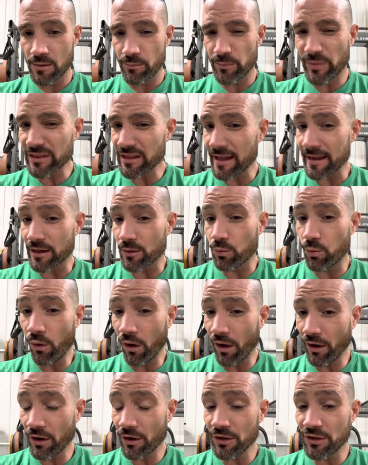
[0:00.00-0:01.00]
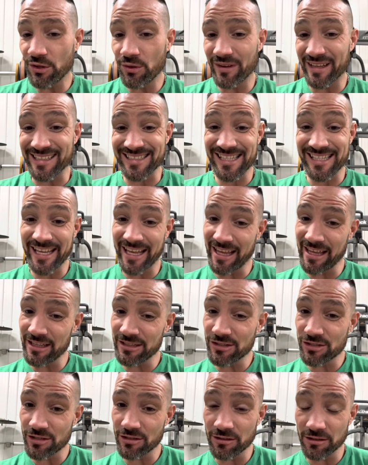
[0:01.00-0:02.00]
but like, what are you
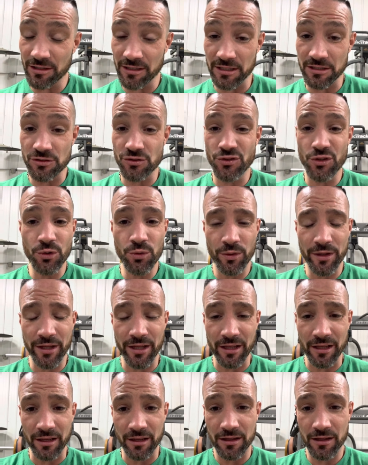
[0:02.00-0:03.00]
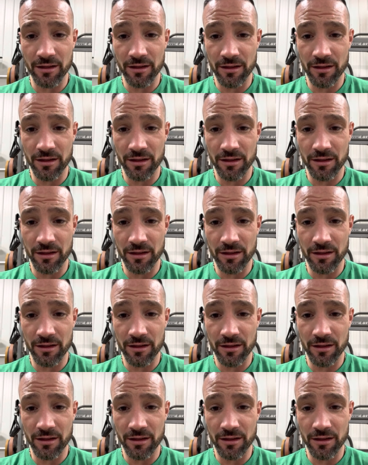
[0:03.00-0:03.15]
intentionally doing